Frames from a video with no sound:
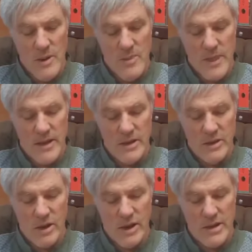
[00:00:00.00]
They did
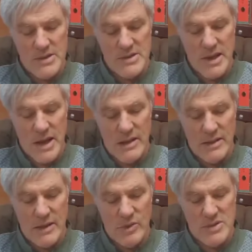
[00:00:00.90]
not understand
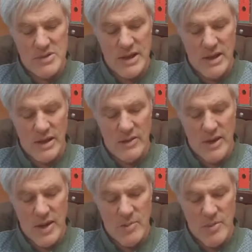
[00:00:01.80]
that he was telling
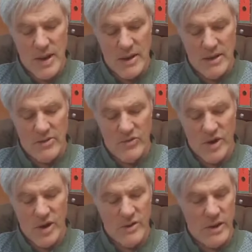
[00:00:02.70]
them about his
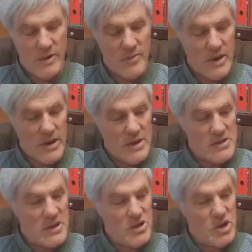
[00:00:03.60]
Father.
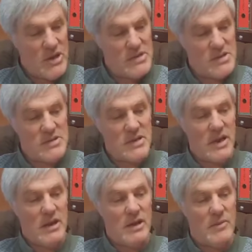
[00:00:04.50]
So Jesus
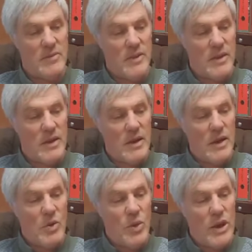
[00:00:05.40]
said,
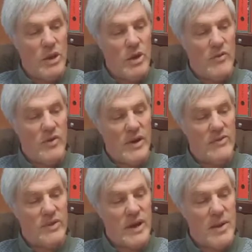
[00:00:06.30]
"When you have
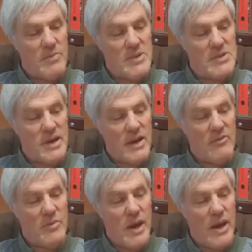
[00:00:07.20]
lifted up the Son
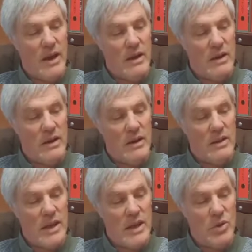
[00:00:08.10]
of Man,
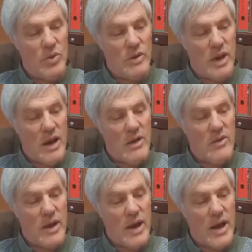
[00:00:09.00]
then you will know
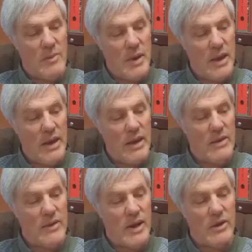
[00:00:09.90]
that I am he
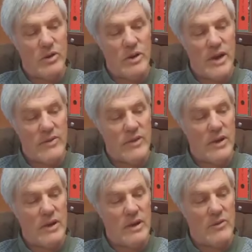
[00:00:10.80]
and that I do
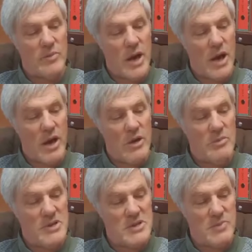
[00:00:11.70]
nothing of my
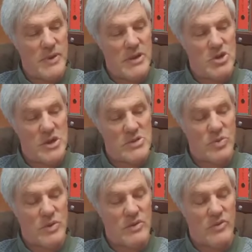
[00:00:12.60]
own, but speak just
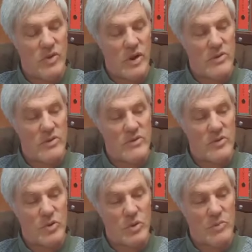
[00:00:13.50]
what the Father has
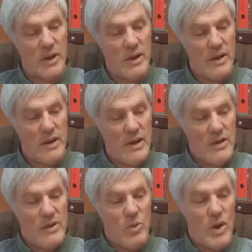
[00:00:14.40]
taught me.
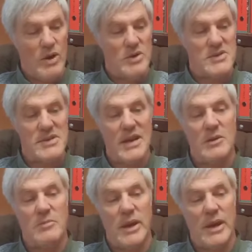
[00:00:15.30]
The one who
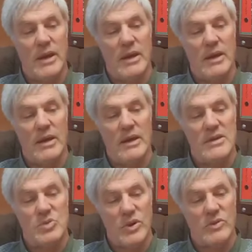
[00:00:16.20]
sent me
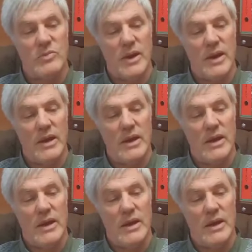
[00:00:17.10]
is with me.
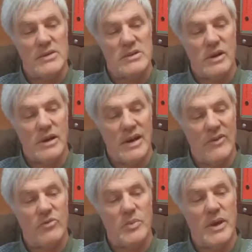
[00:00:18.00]
He has not
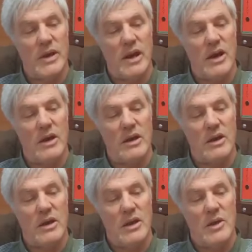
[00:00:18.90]
left me alone,
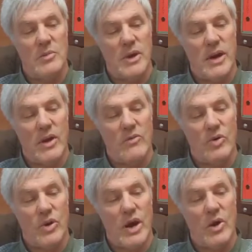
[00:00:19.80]

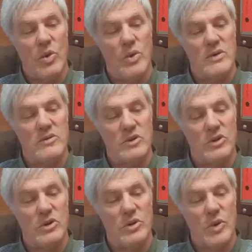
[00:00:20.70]
for I always
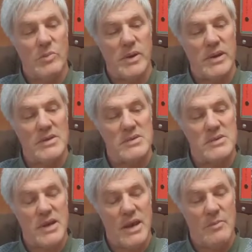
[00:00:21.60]
do what
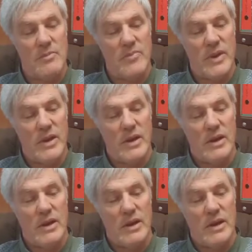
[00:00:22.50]
pleases him."
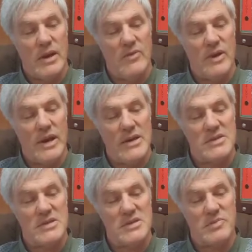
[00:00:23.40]
Even as
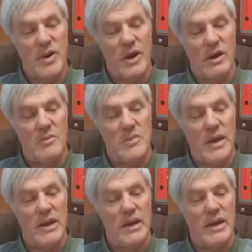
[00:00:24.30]
he spoke,
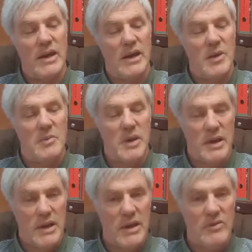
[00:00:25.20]
many
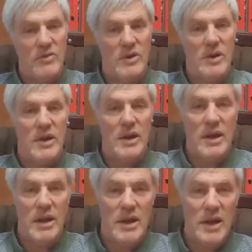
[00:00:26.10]
believed
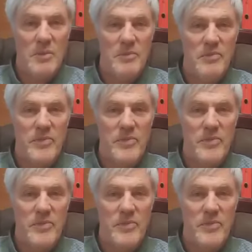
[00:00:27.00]
in him.